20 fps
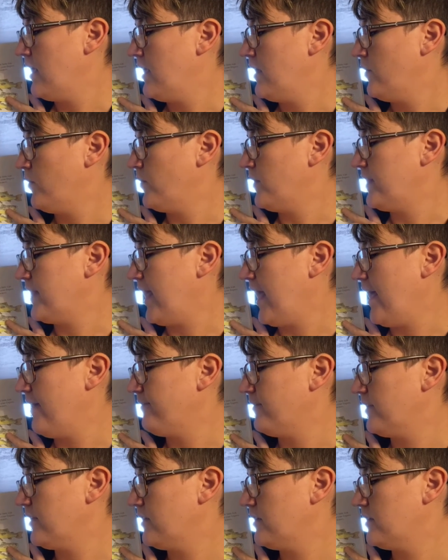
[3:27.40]
When
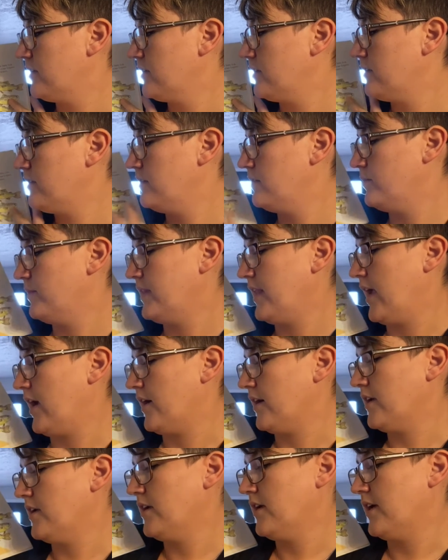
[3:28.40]
they are
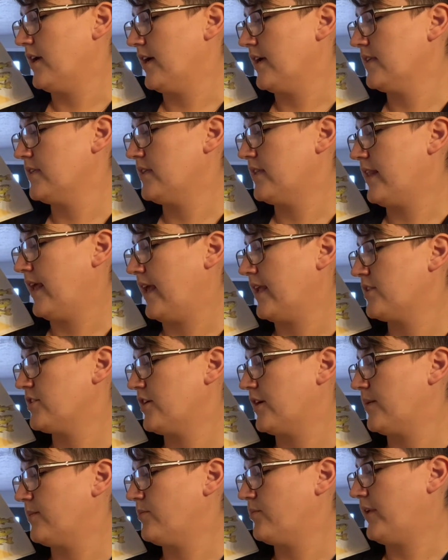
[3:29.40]
cooked, they
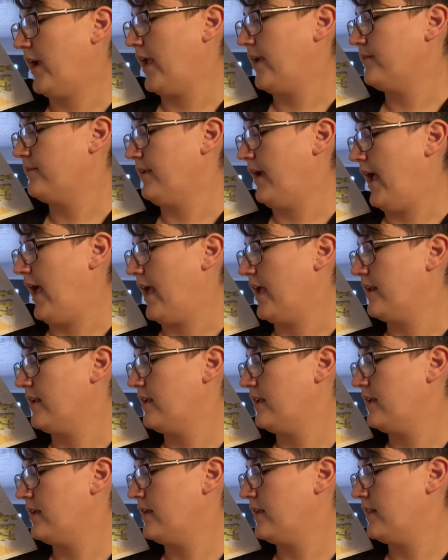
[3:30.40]
turn bright red.
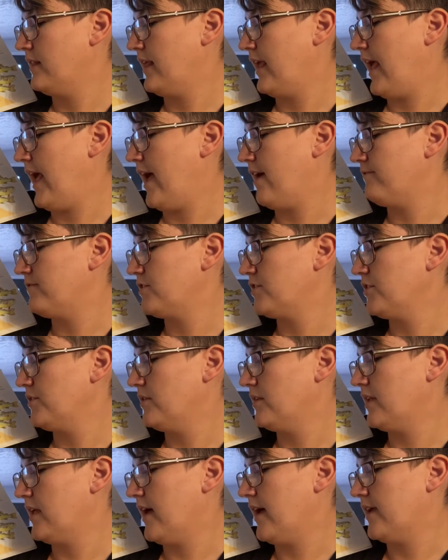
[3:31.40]
They have 2
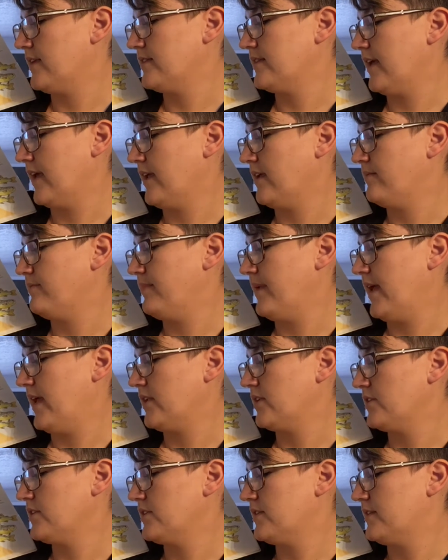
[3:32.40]
claws that can
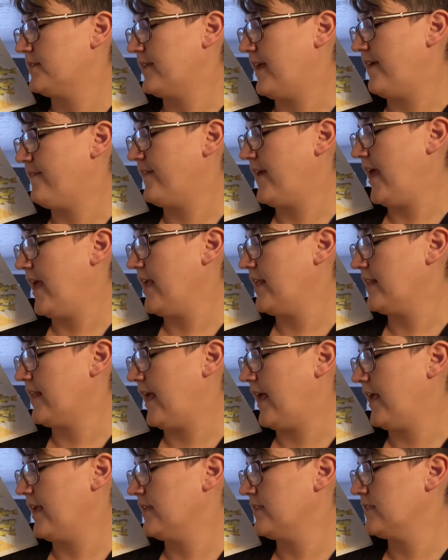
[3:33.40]
pinch. They have 8
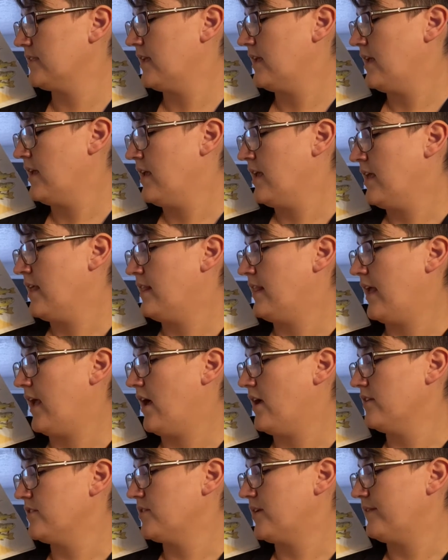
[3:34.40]
legs. They
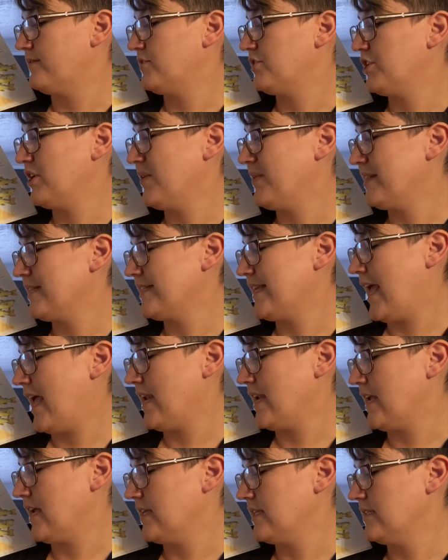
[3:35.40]
also have 2
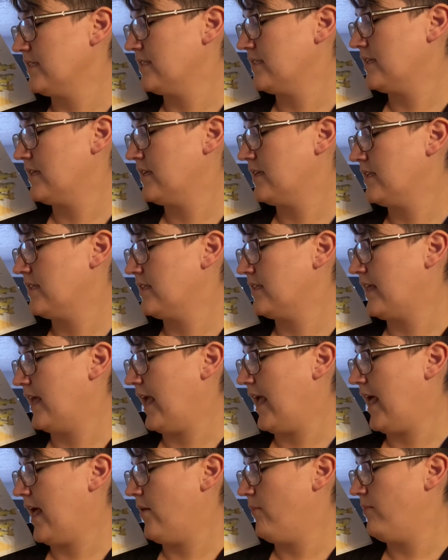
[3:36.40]
antennas. They
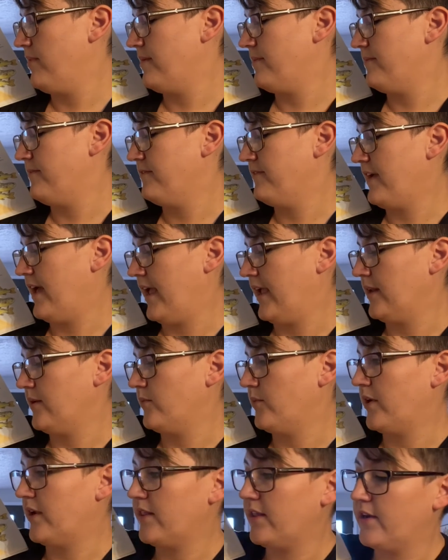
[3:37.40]
help them find
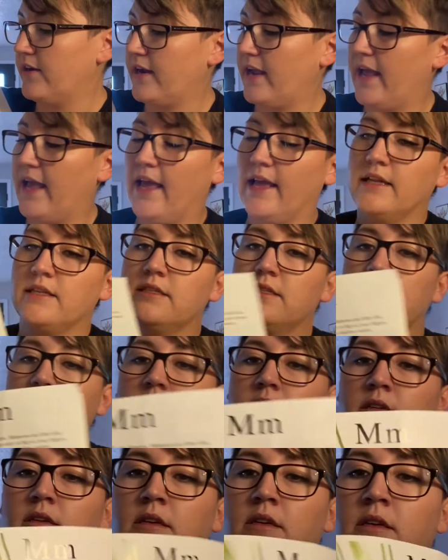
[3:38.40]
where they're at.
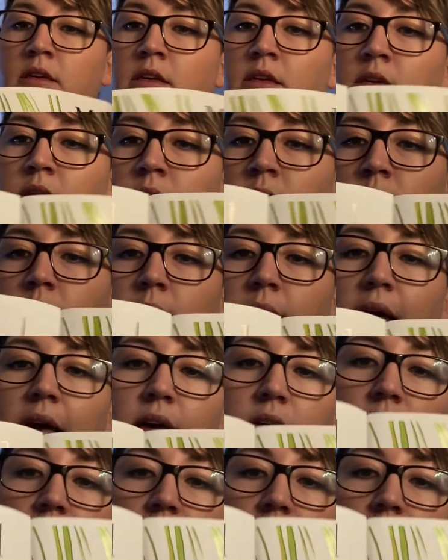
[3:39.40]
Wow,